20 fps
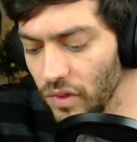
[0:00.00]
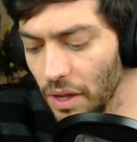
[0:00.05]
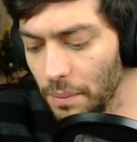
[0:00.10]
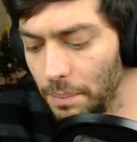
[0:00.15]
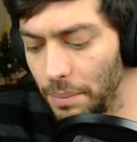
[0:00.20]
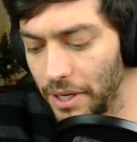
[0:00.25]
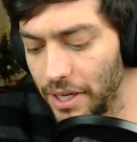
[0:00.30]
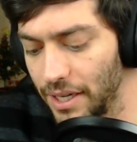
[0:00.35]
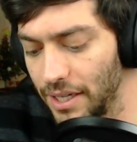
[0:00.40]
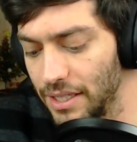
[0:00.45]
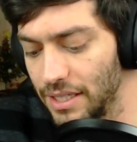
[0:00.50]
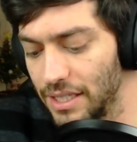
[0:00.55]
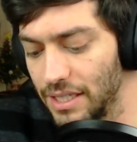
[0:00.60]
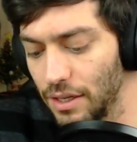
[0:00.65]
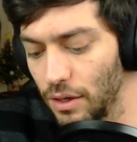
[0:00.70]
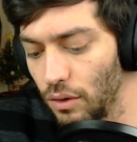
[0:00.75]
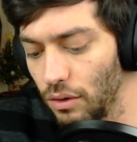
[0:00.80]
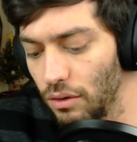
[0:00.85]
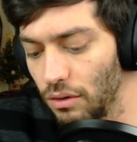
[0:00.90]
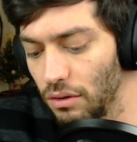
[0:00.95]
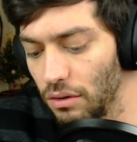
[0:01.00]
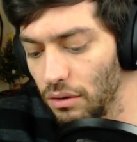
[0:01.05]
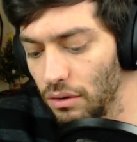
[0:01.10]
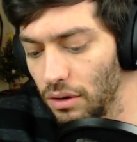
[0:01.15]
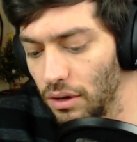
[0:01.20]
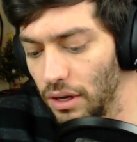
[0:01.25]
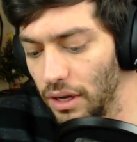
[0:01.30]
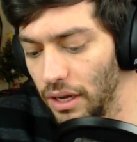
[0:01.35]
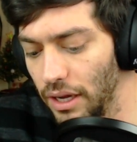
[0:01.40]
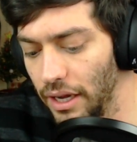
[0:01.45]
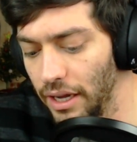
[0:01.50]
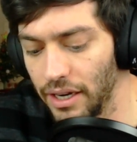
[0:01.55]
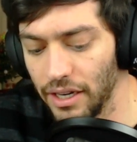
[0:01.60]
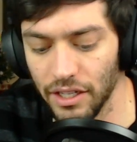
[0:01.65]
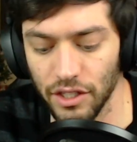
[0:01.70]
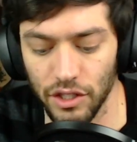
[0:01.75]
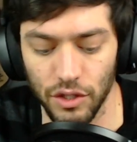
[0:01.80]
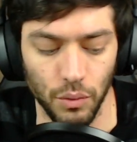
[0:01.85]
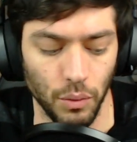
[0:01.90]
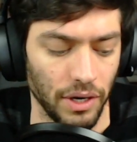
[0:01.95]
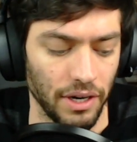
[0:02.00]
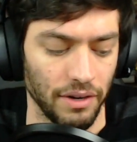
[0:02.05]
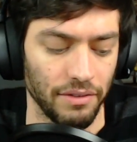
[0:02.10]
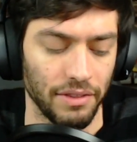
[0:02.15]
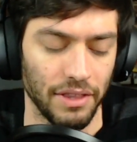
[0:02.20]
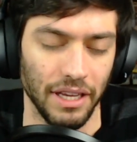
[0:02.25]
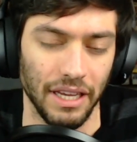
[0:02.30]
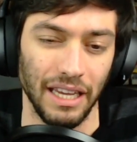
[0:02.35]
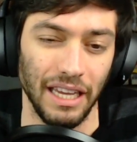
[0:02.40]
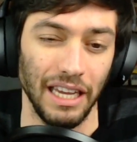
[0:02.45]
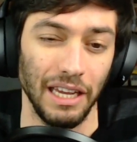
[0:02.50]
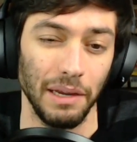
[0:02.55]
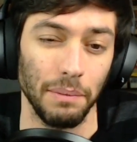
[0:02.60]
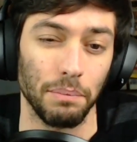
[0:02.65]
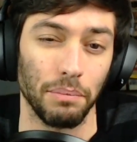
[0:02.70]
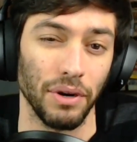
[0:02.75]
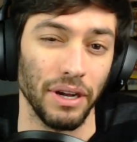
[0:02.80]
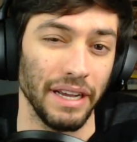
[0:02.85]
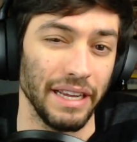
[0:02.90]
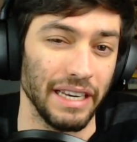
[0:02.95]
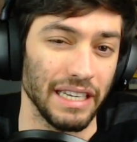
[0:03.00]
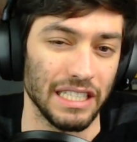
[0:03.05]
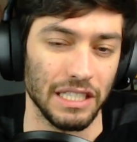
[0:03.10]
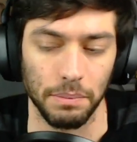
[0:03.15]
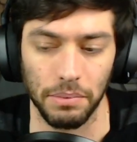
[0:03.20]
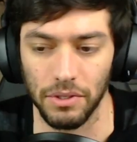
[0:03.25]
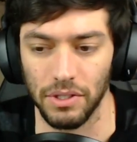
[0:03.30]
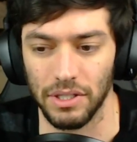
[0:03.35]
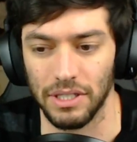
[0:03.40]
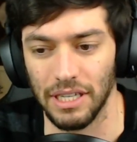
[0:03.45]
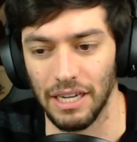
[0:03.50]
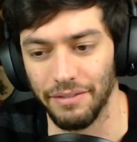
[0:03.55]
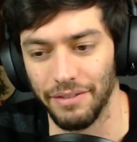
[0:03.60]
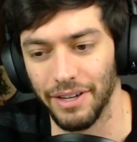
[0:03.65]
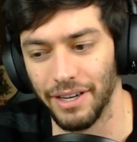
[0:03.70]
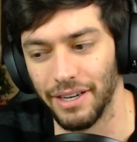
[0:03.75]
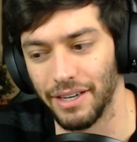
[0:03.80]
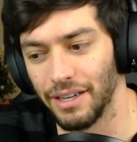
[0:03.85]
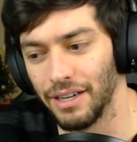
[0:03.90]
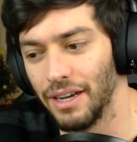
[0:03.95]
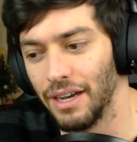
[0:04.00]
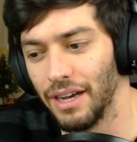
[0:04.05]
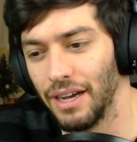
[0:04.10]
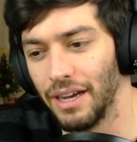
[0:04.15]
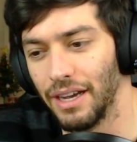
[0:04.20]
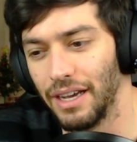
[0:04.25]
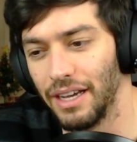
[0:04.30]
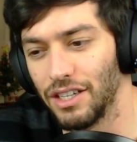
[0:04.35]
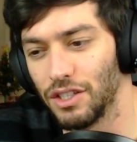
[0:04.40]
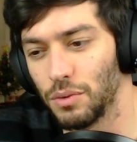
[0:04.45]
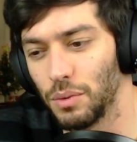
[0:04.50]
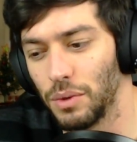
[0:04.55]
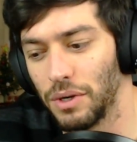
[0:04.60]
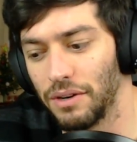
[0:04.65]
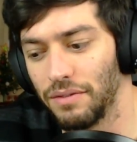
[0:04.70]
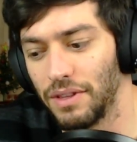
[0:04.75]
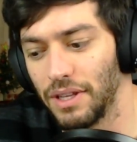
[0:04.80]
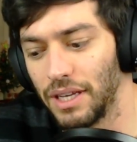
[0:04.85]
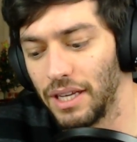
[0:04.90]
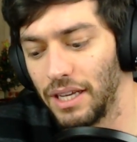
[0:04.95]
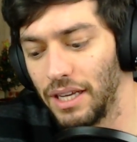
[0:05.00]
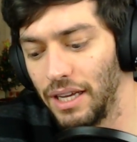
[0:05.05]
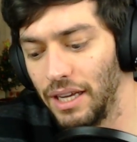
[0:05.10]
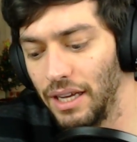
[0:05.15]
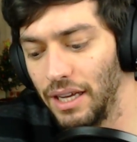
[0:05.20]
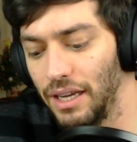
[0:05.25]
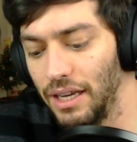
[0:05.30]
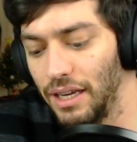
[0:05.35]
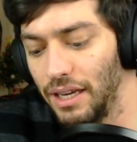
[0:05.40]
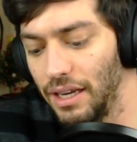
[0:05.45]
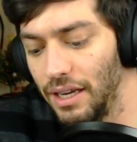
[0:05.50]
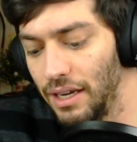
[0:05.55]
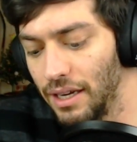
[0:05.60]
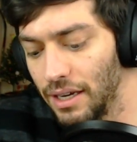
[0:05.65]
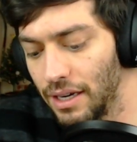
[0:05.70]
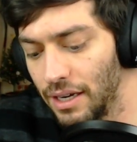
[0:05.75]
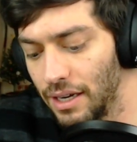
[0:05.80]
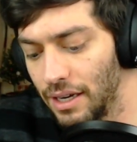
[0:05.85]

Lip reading: Because it is one of the key principles of it. It is one of the